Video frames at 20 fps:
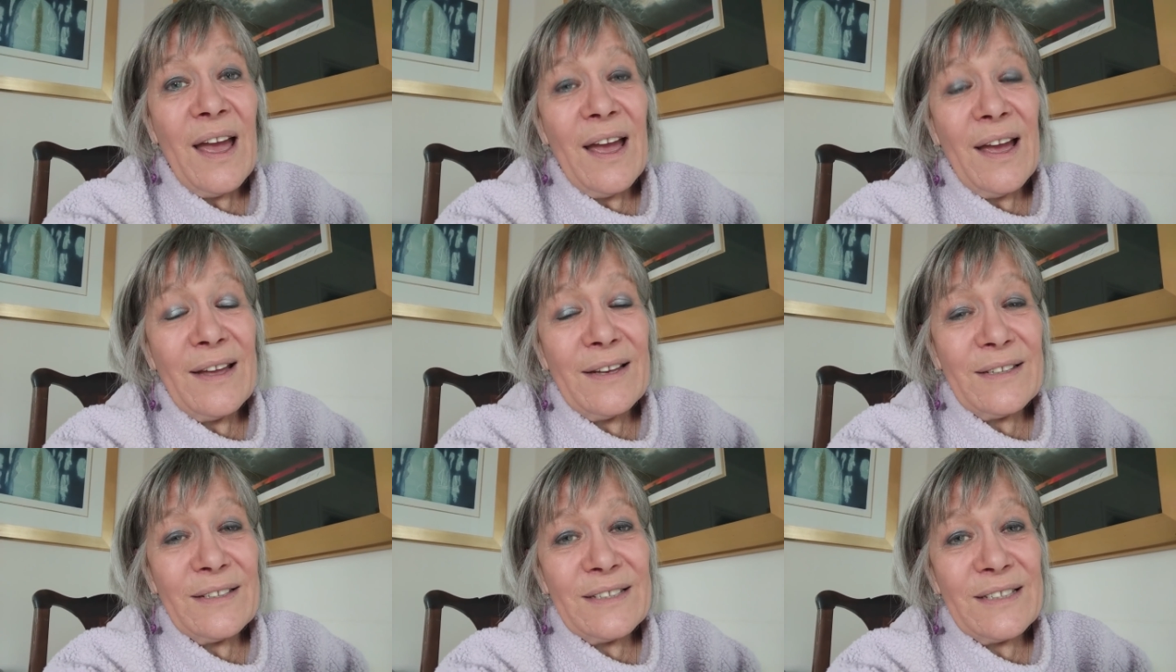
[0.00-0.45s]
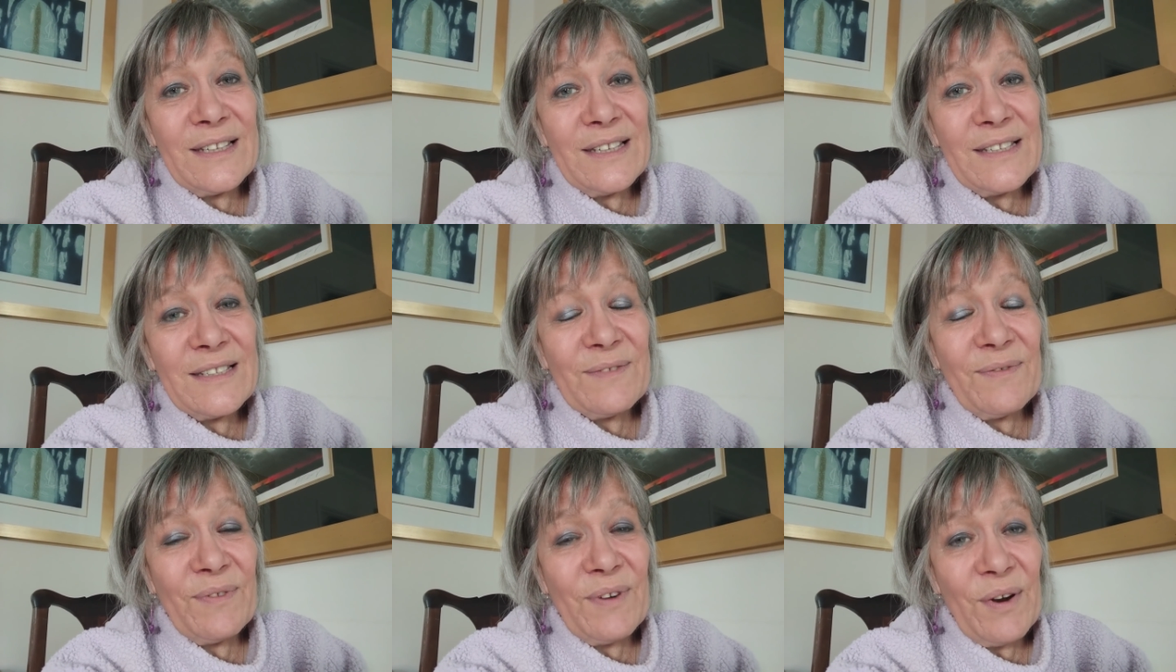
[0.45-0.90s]
And
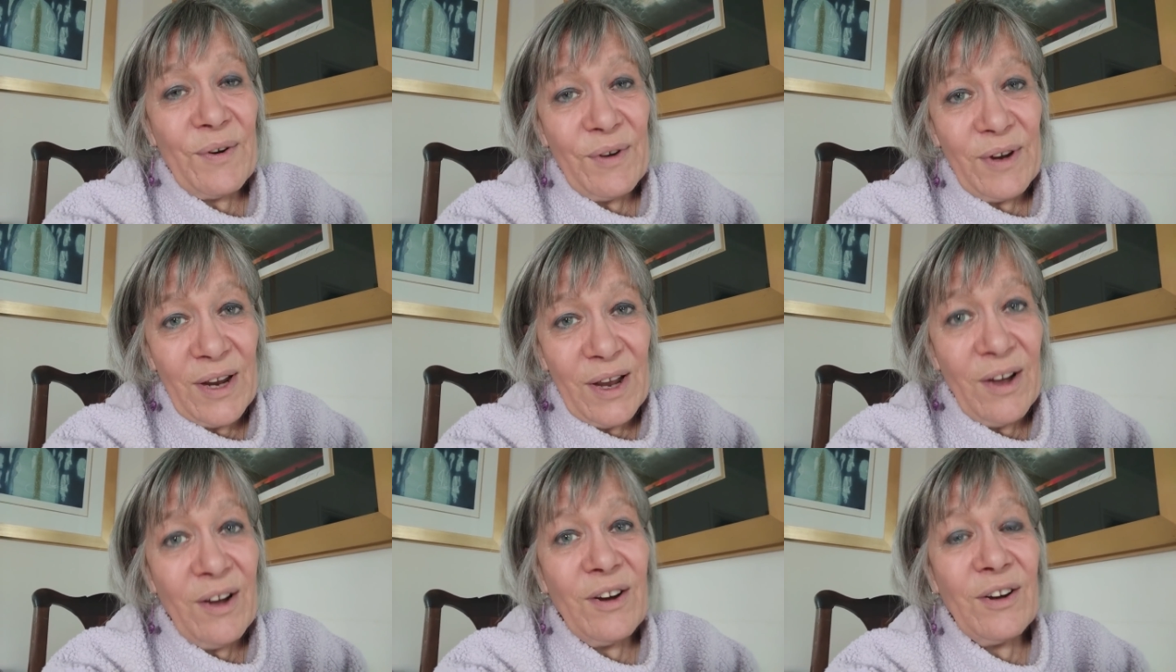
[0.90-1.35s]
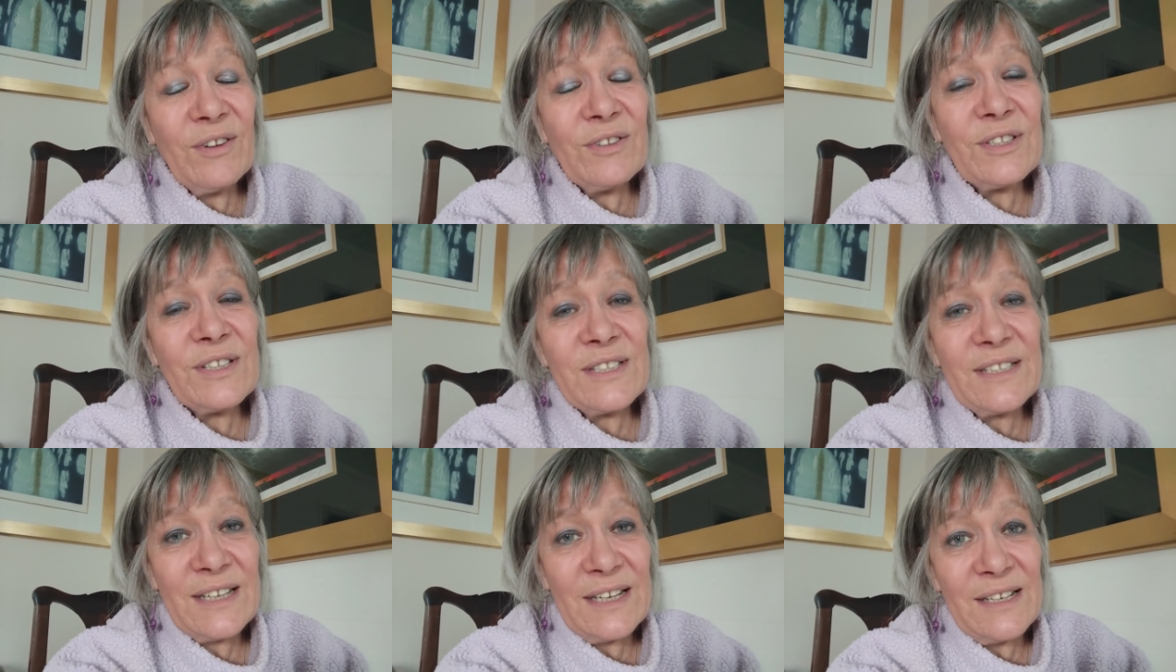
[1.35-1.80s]
it's very
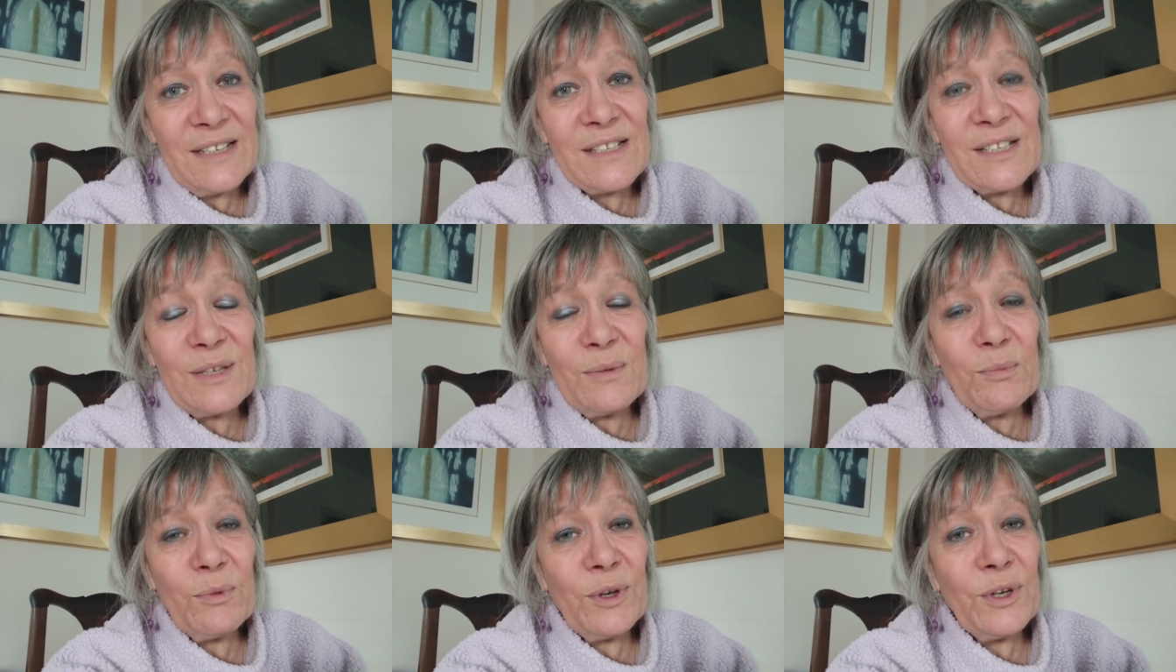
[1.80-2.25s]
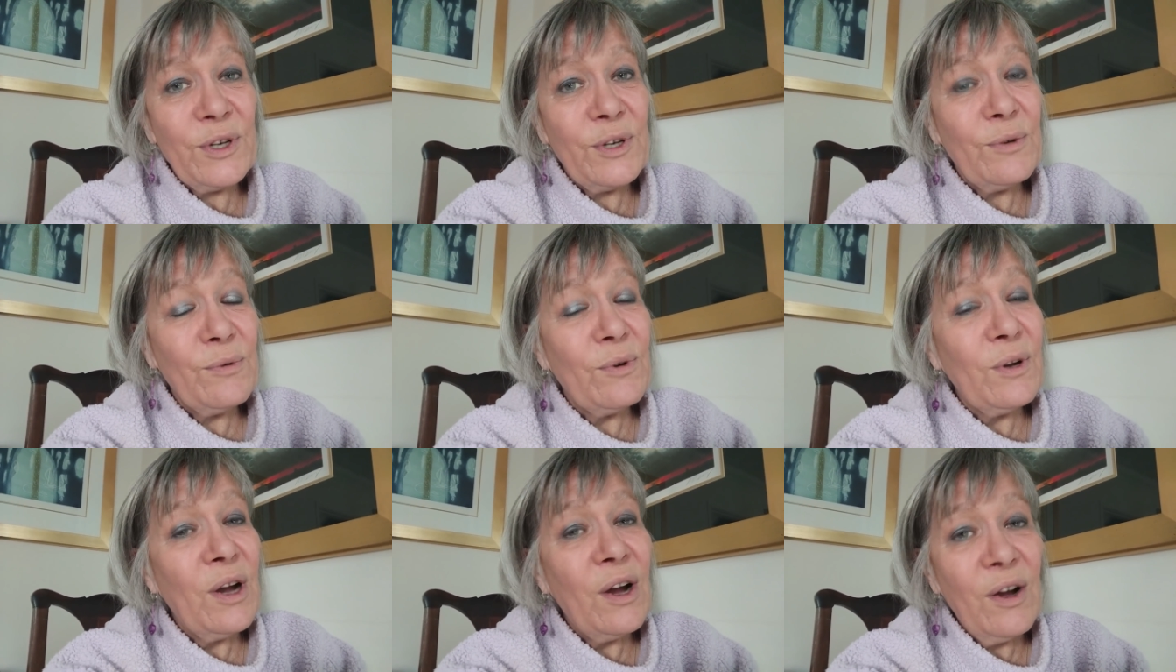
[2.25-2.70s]
hard to tell someone
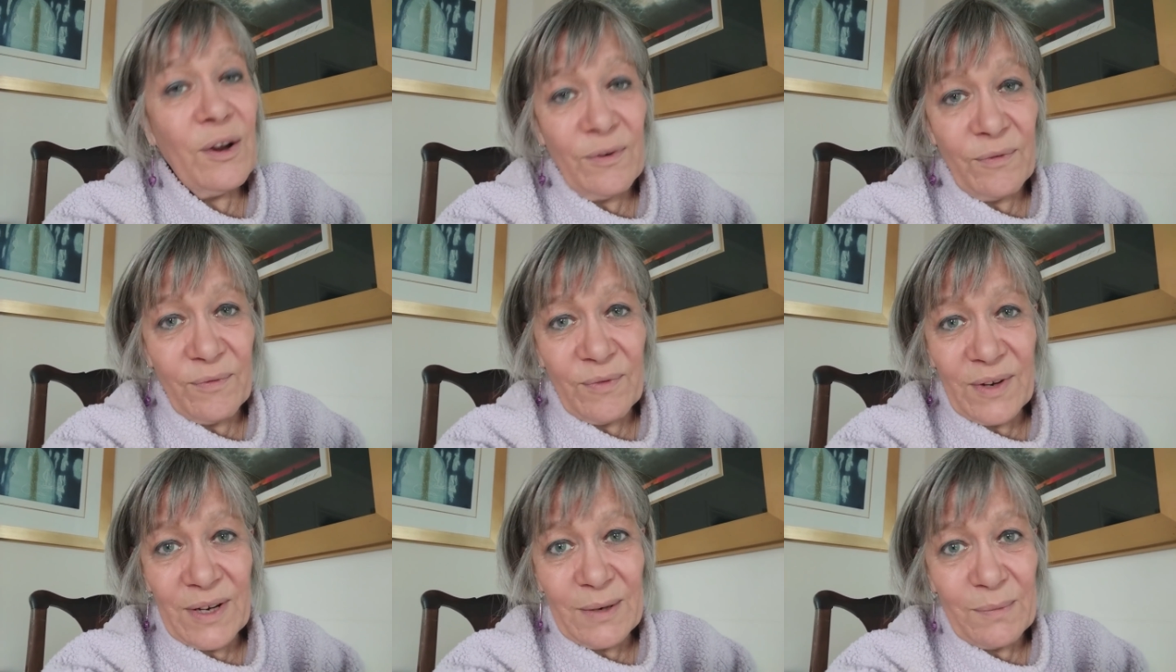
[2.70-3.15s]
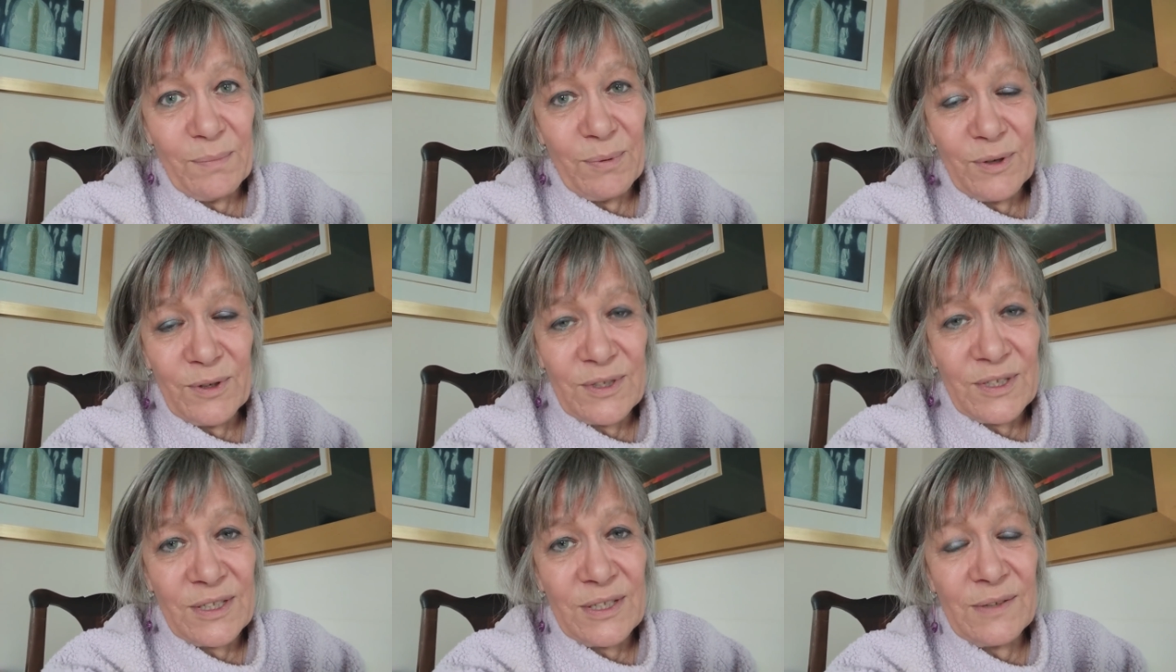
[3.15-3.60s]
who can't find
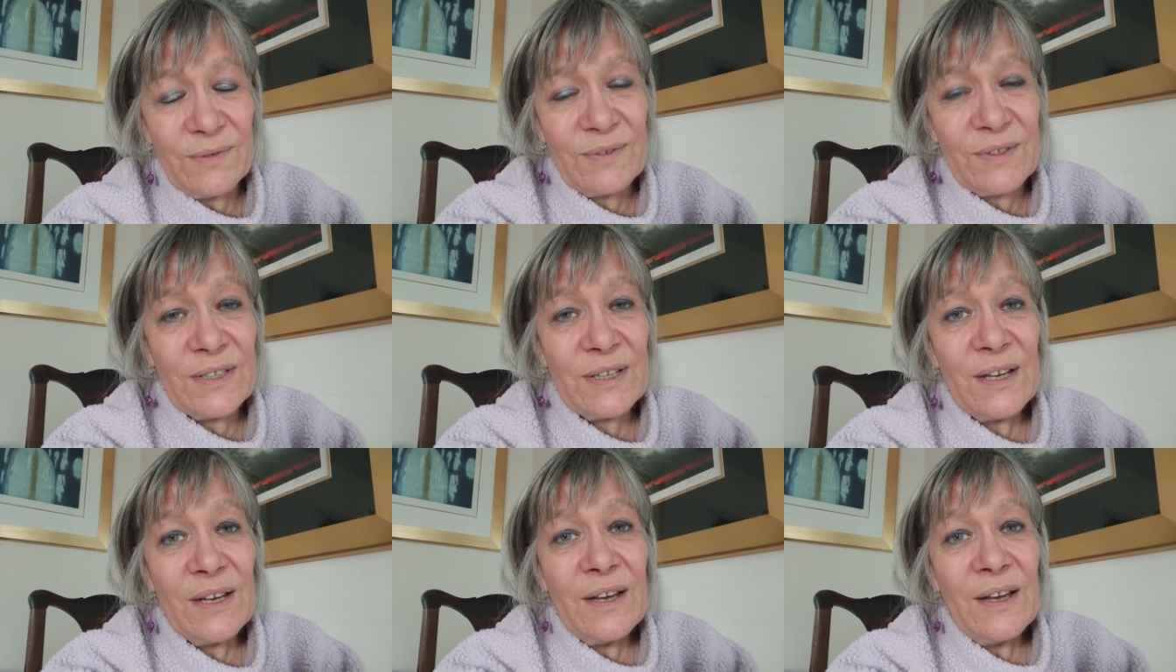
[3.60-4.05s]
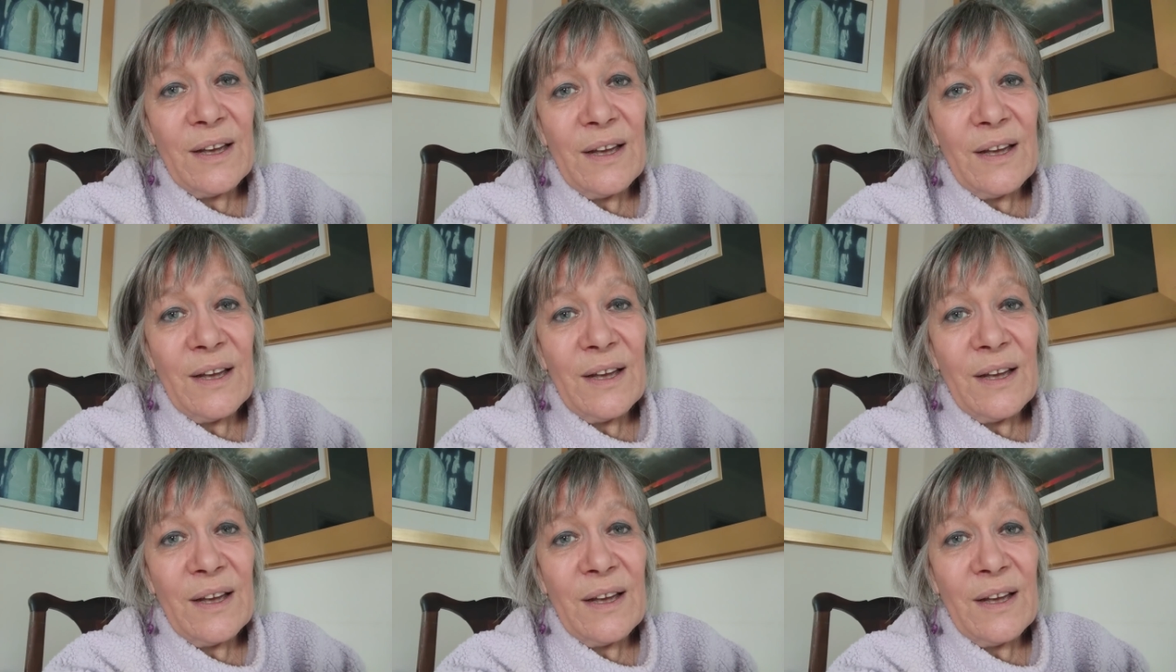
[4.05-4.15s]
positives